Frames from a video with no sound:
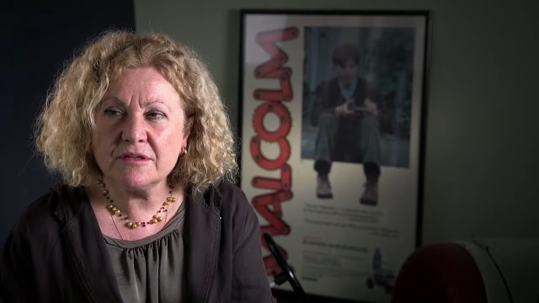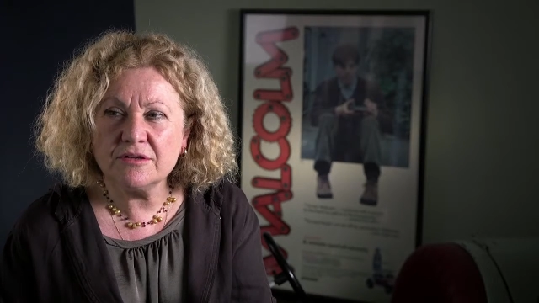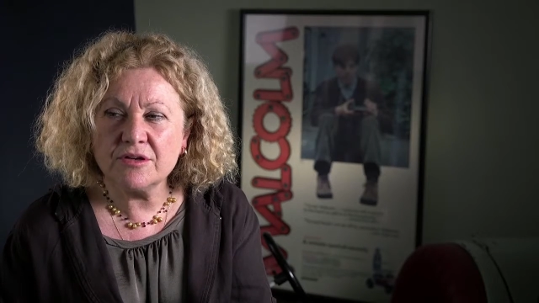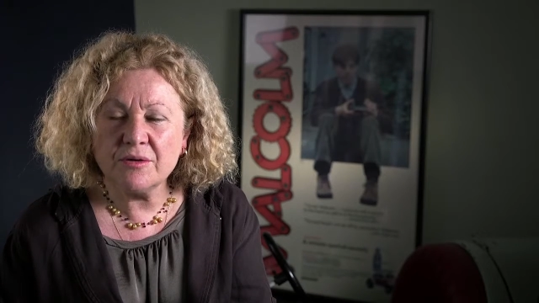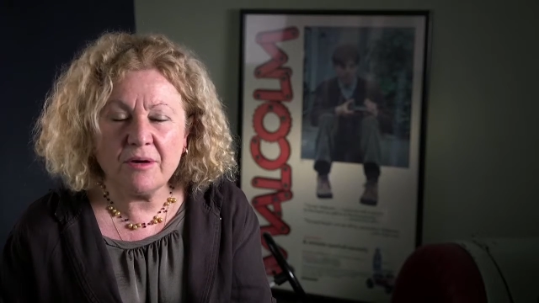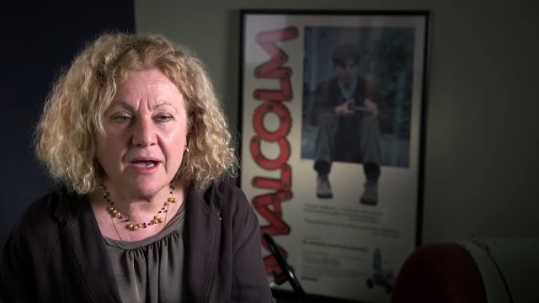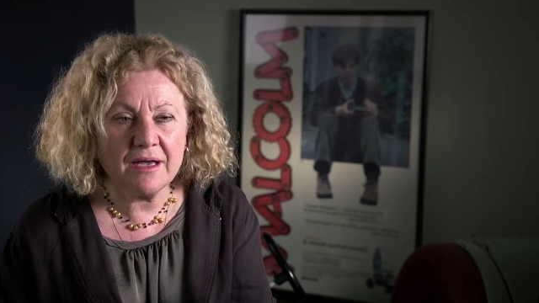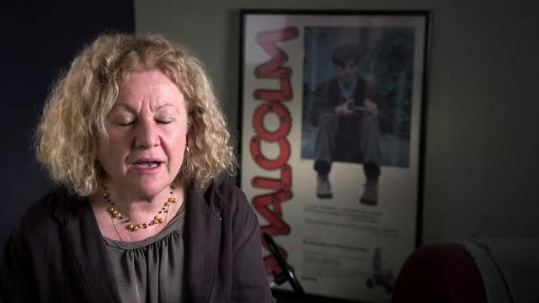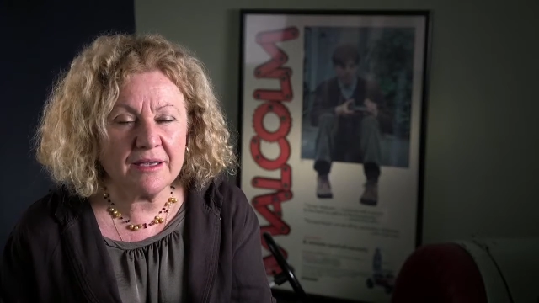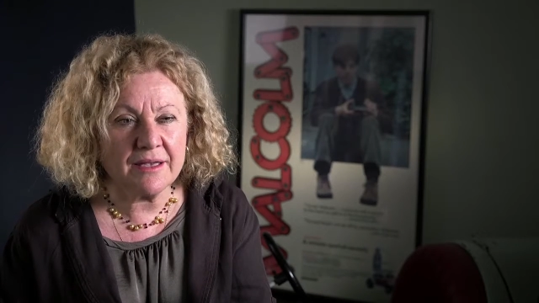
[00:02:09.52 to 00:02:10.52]
you know, I,
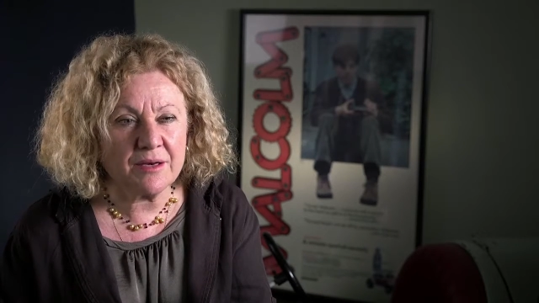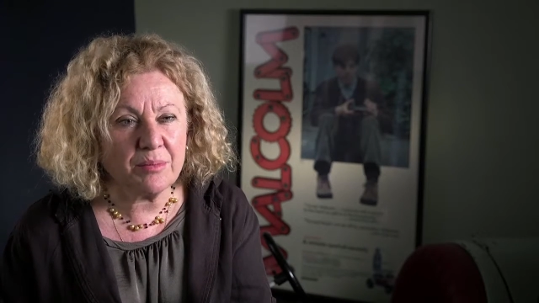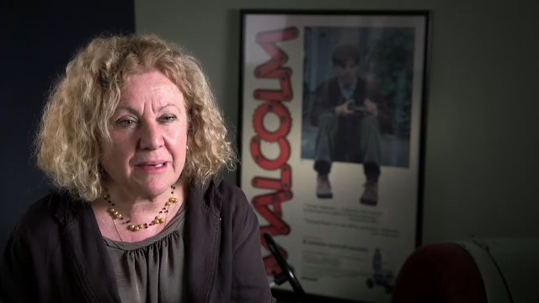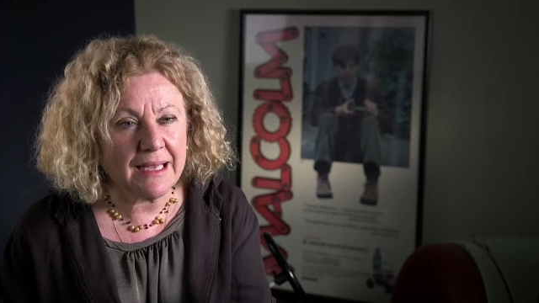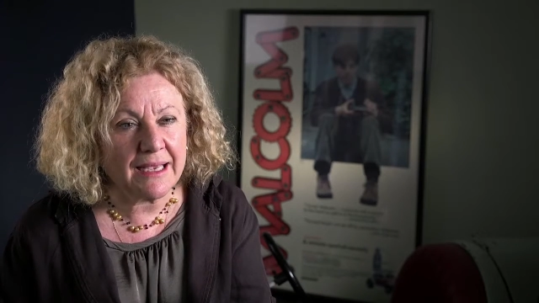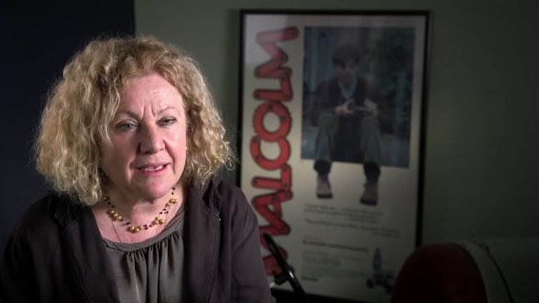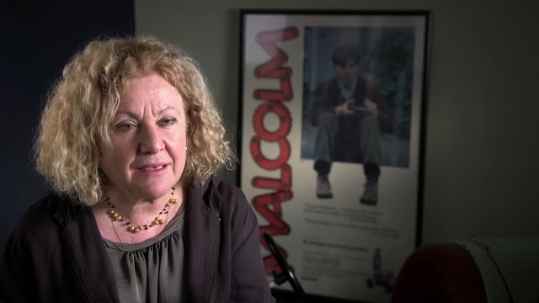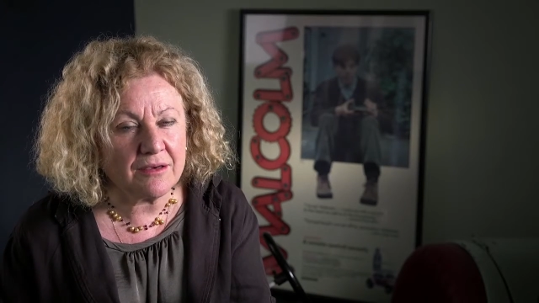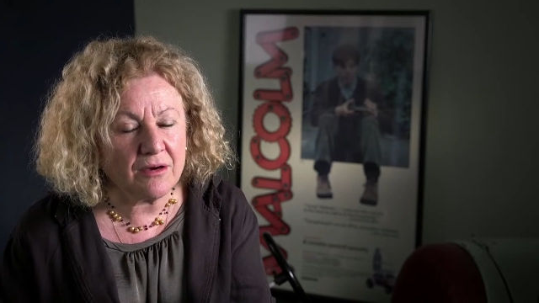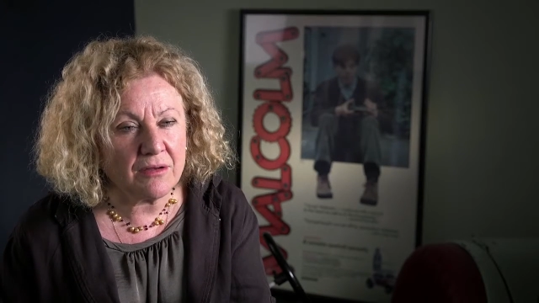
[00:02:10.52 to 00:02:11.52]
I get a
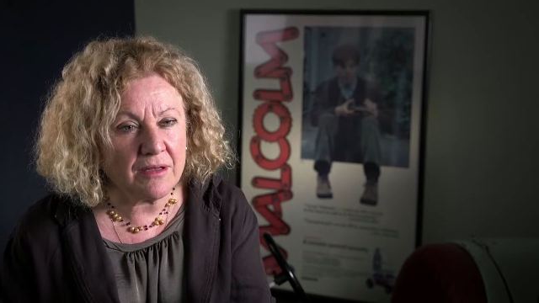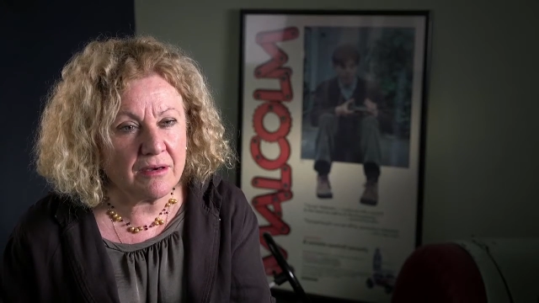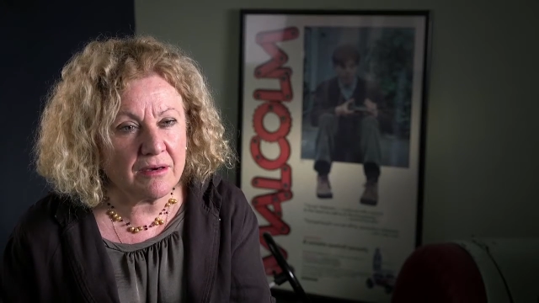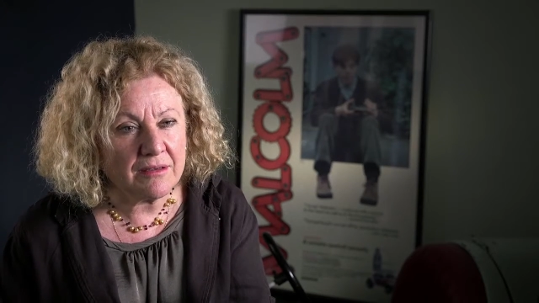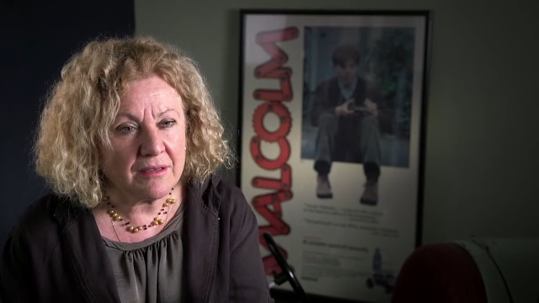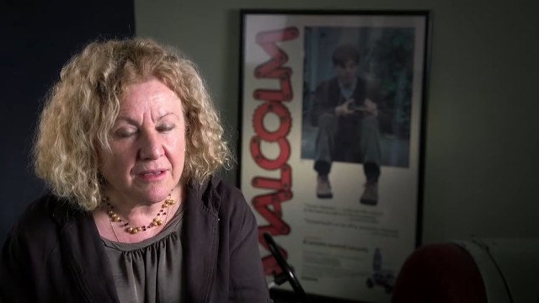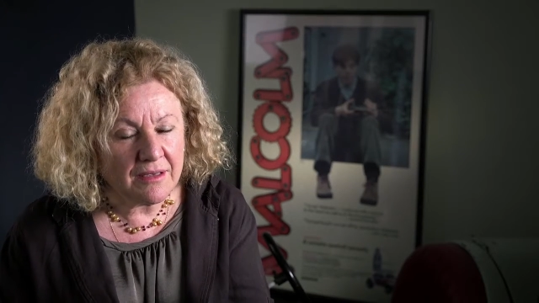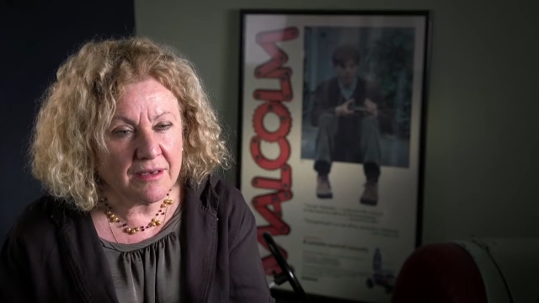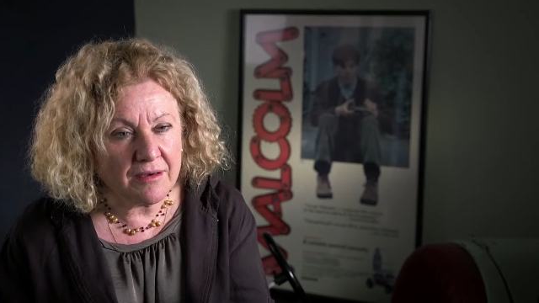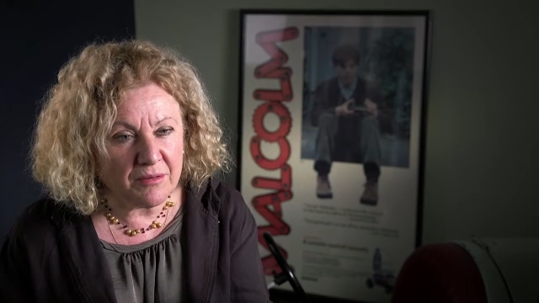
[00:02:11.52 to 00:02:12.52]
play
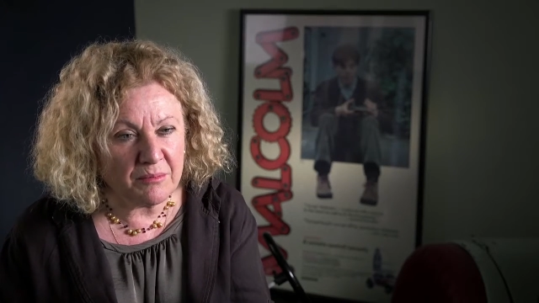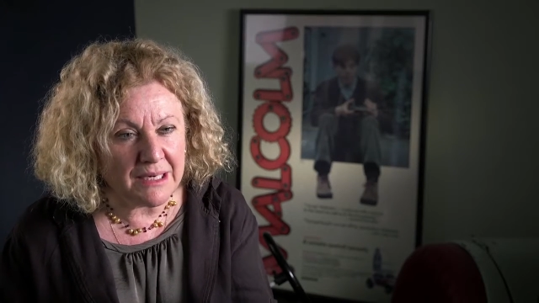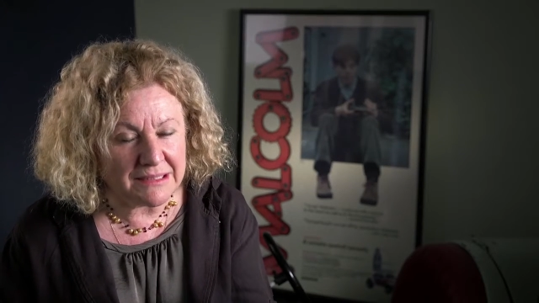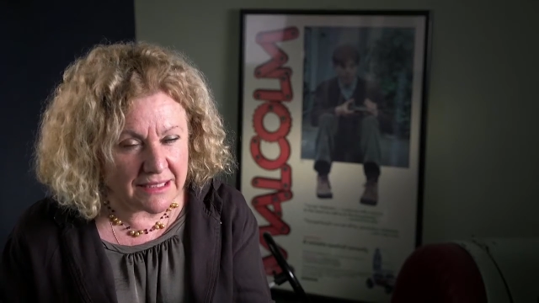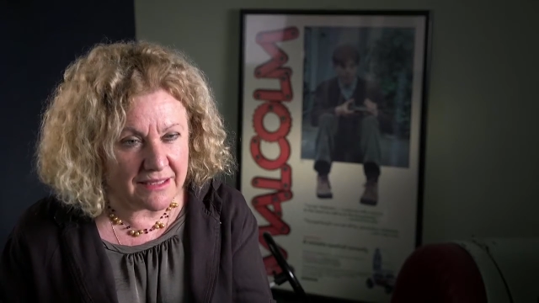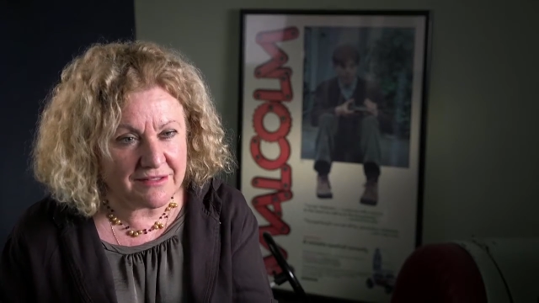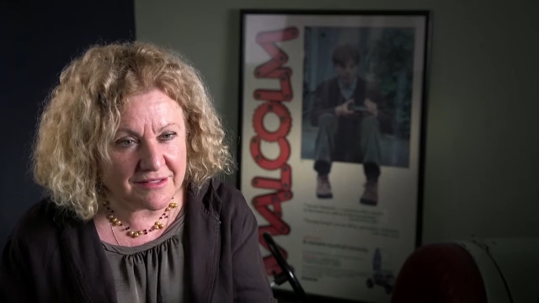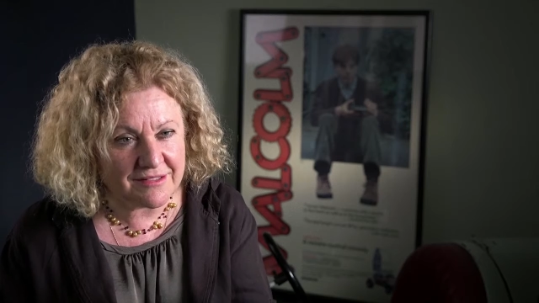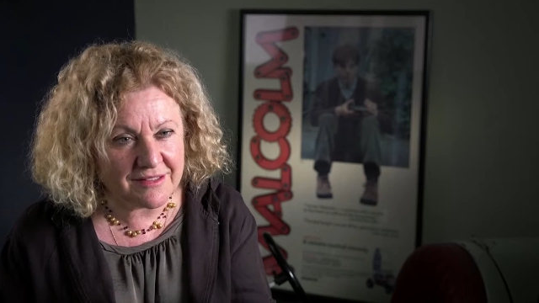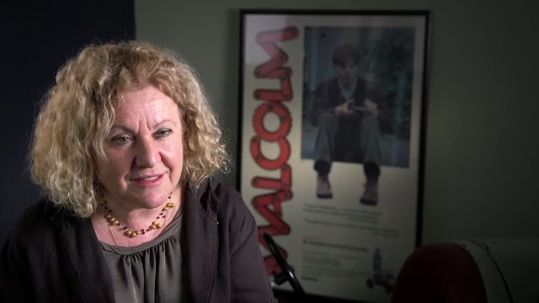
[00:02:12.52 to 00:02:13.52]
on my
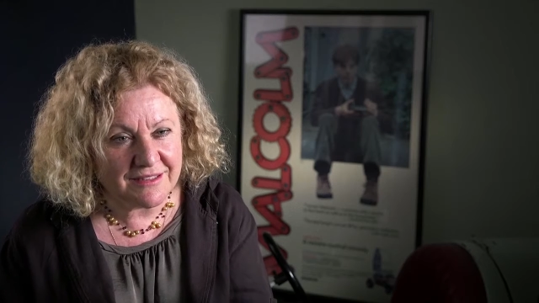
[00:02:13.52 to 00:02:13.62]
desk